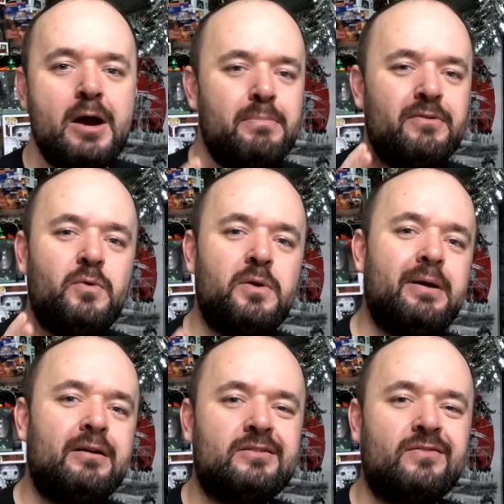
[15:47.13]
But if you want to
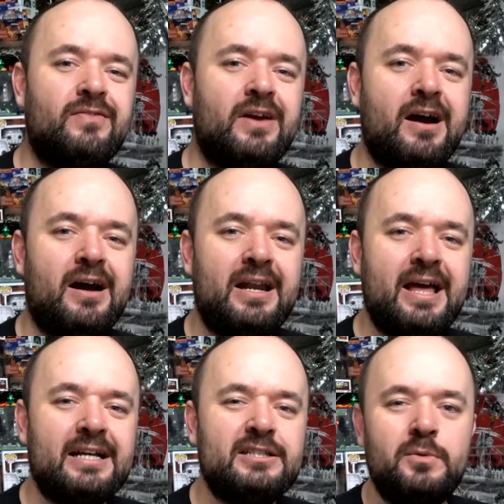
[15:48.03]
build up some VR
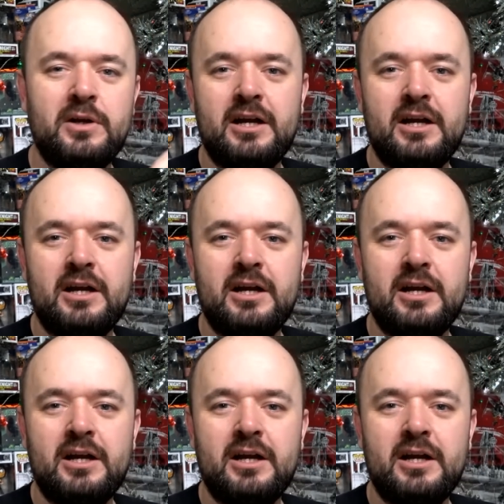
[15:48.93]
legs, you want to